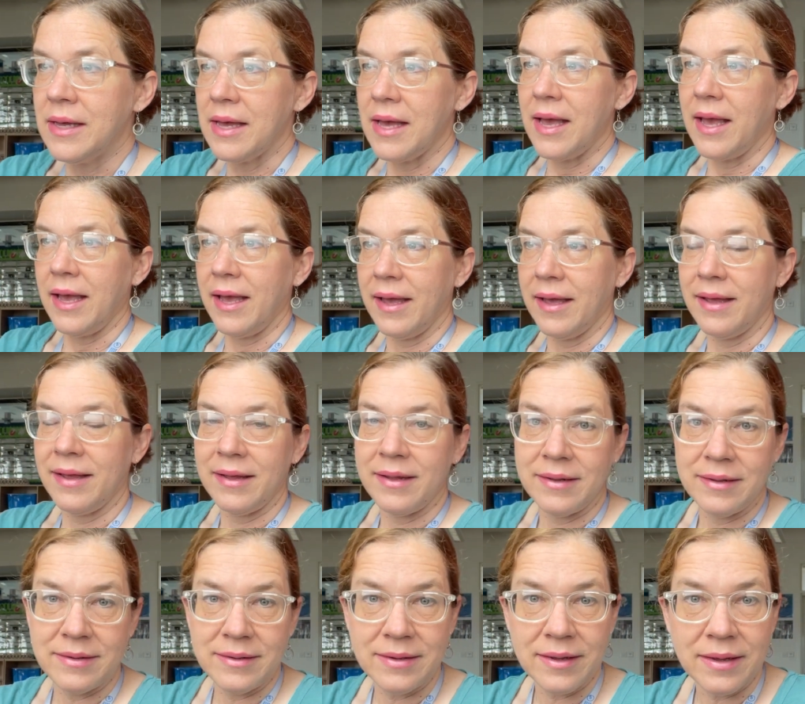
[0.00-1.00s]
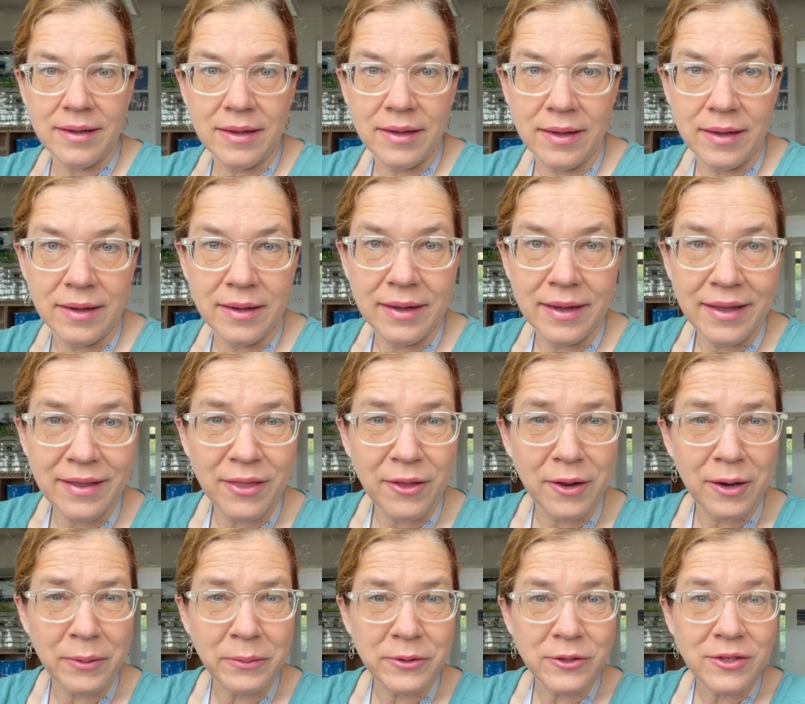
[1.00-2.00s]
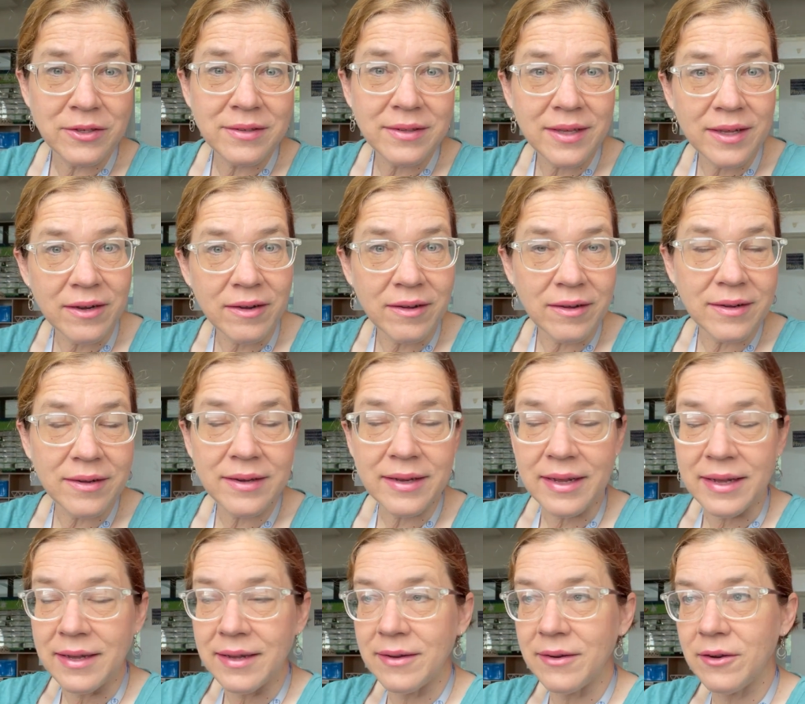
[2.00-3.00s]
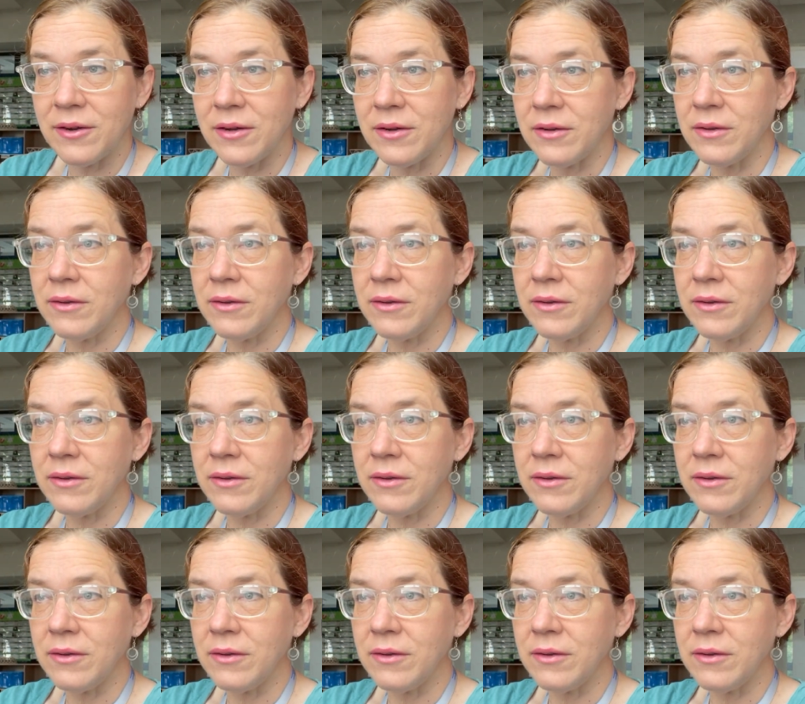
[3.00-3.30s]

And uh, I thought I would just get on and